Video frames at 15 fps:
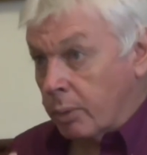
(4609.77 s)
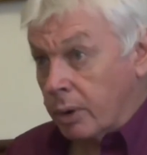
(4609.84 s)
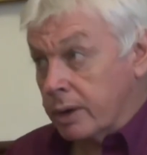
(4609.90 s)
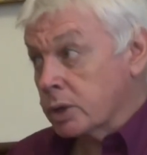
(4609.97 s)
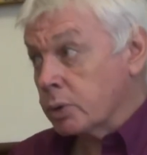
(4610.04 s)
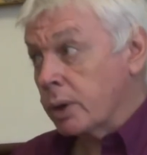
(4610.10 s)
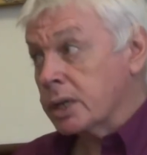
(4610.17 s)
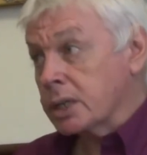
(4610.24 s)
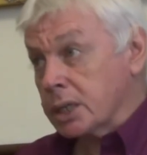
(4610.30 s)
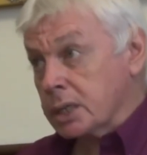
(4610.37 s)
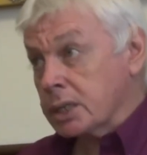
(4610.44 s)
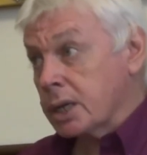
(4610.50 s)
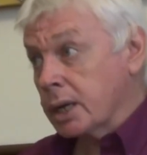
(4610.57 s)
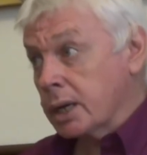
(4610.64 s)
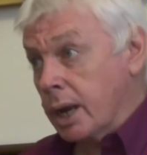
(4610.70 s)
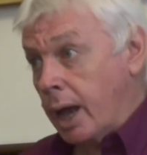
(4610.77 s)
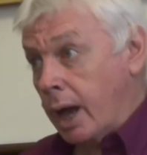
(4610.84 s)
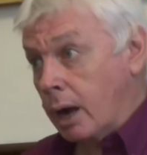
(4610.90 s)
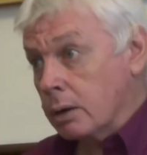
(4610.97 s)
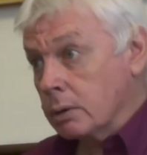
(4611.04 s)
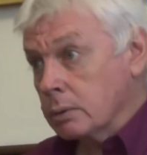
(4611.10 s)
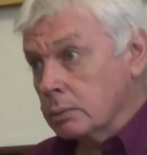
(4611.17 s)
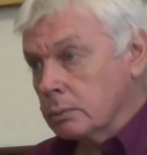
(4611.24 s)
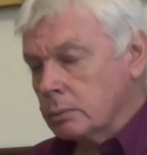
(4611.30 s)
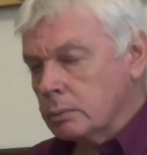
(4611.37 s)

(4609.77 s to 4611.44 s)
and we're in 2016 now,